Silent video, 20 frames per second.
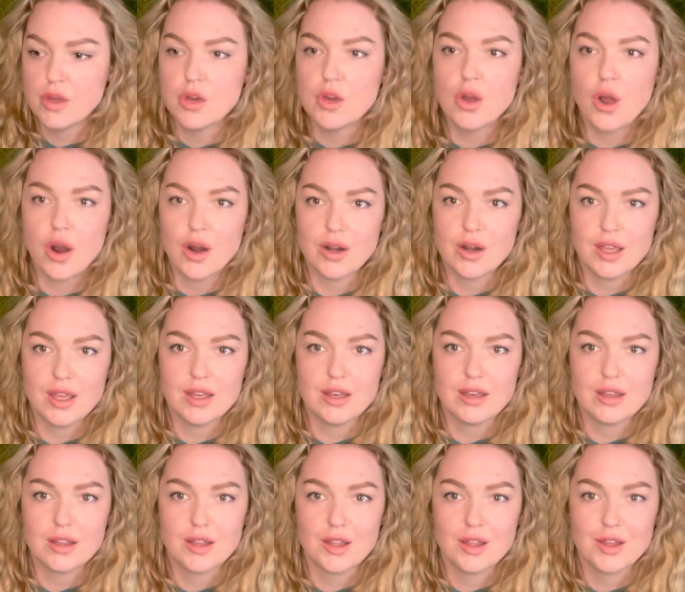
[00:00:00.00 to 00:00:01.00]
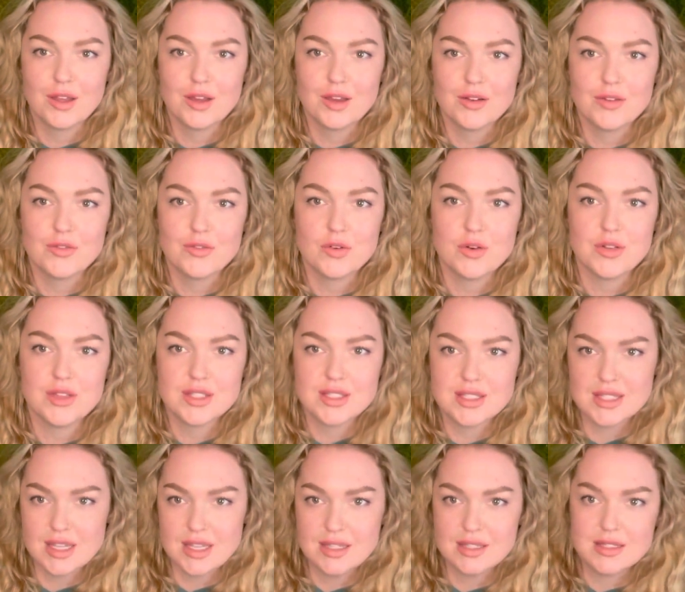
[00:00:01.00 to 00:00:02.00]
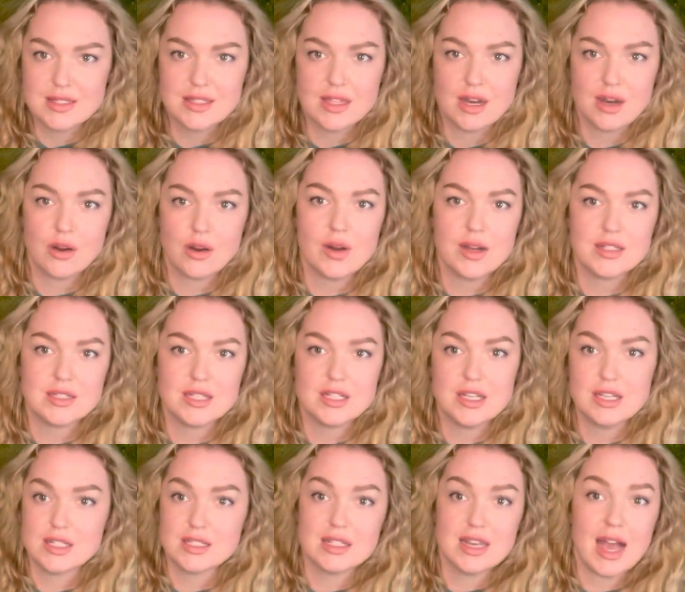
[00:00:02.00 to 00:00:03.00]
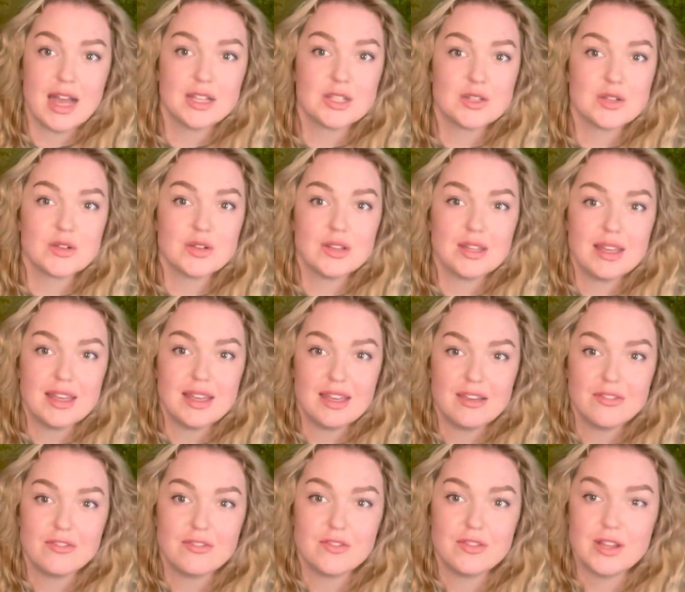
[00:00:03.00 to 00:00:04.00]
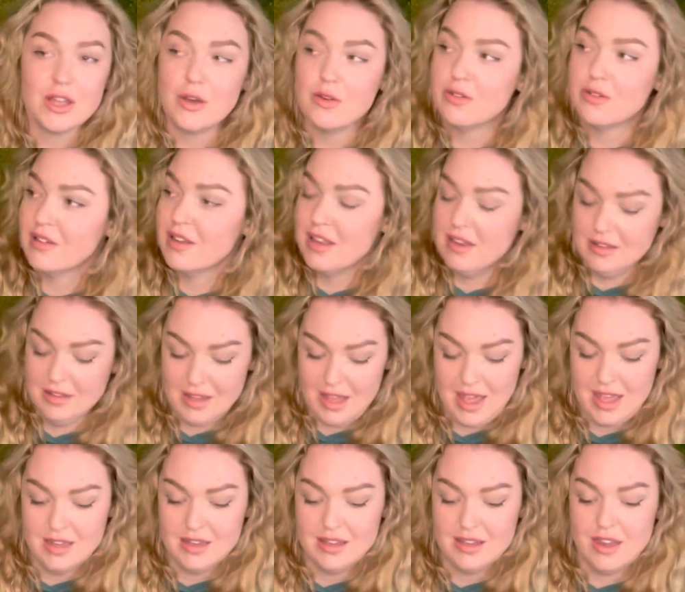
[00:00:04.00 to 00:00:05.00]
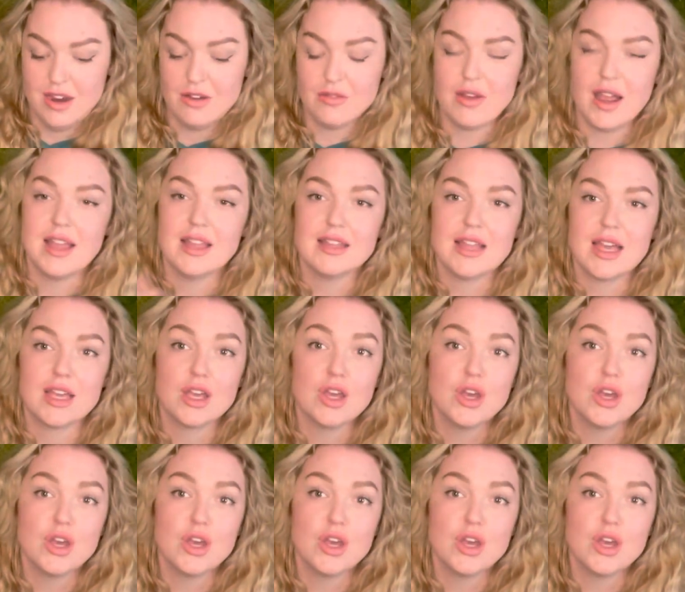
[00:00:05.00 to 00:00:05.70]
garden for the seeds that are going to just naturally float and land there, right? Like